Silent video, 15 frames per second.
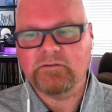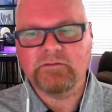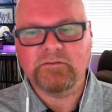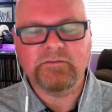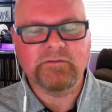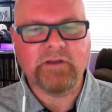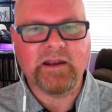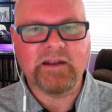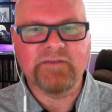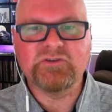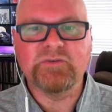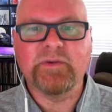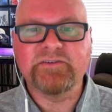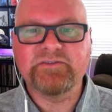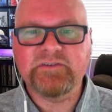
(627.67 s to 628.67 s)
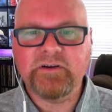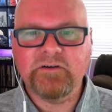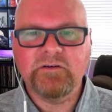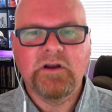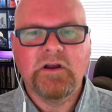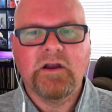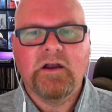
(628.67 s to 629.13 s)
not even 2 months
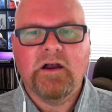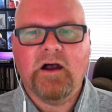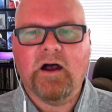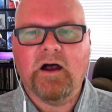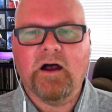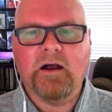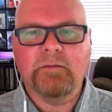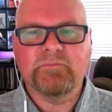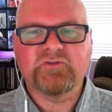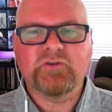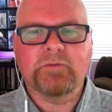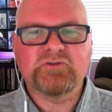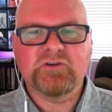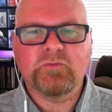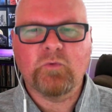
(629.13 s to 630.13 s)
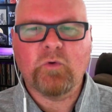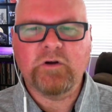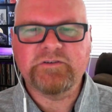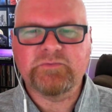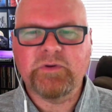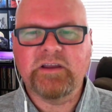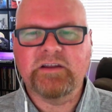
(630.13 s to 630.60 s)
ago. So I'm sure
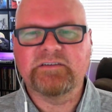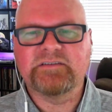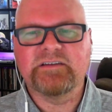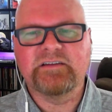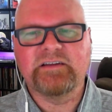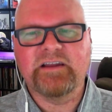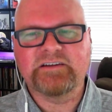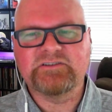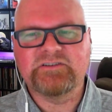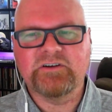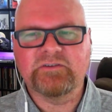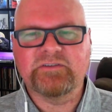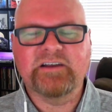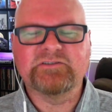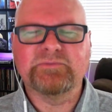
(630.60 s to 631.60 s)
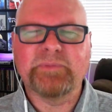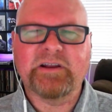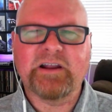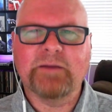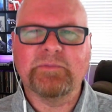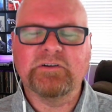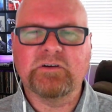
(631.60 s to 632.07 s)
once we get into the next year, things will
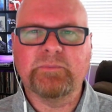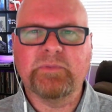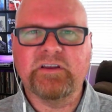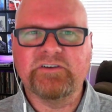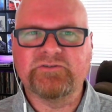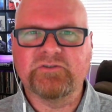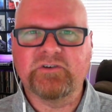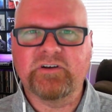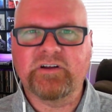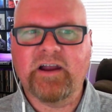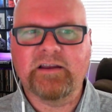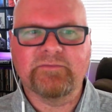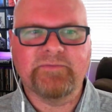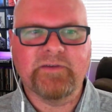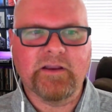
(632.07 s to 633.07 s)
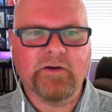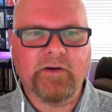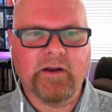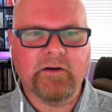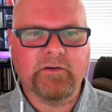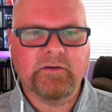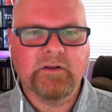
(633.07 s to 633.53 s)
become a little bit easier to kind of figure
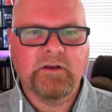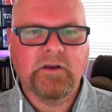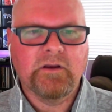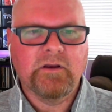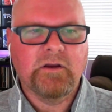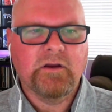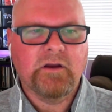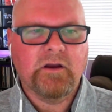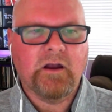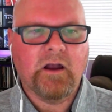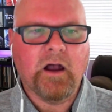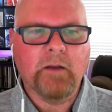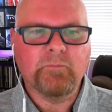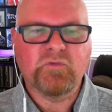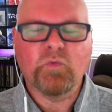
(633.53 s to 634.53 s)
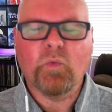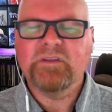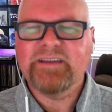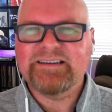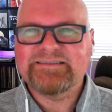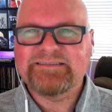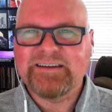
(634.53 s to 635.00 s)
out. One
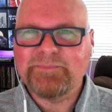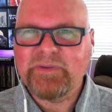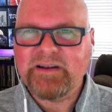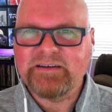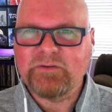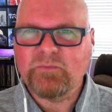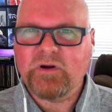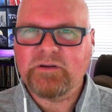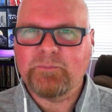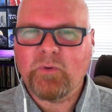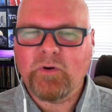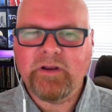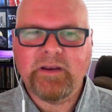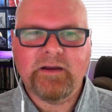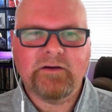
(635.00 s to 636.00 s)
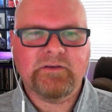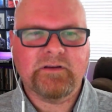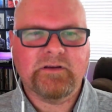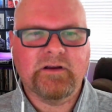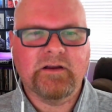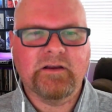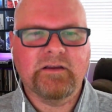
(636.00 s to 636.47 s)
last tidbit I did want to point out
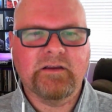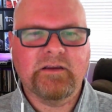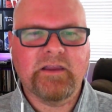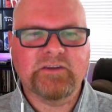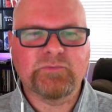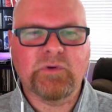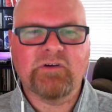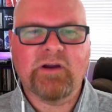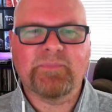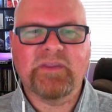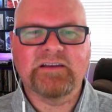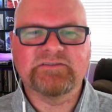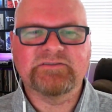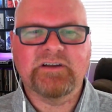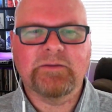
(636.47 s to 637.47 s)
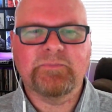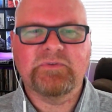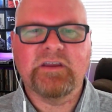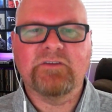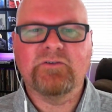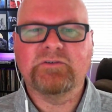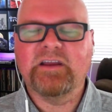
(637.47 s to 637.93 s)
as we wrap things up. The other